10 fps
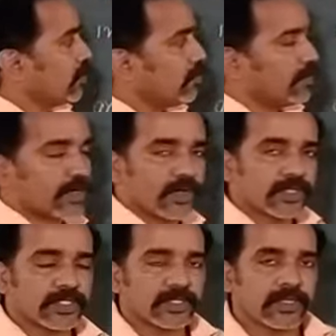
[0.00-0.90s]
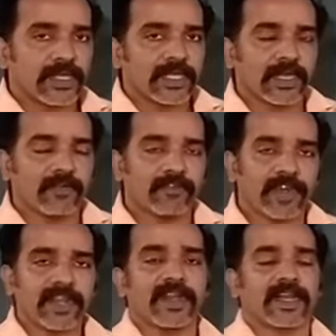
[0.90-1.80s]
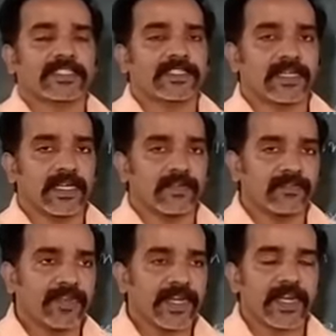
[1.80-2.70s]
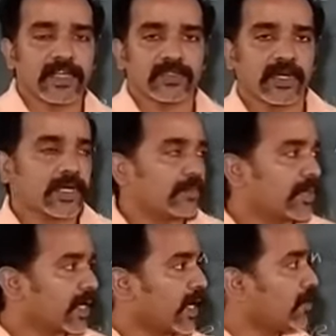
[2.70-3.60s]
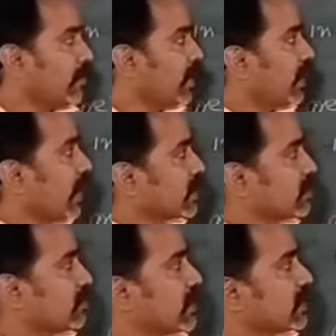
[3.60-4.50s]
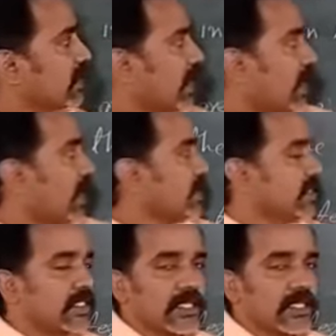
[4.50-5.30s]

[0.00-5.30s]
because every natural number can be expressed as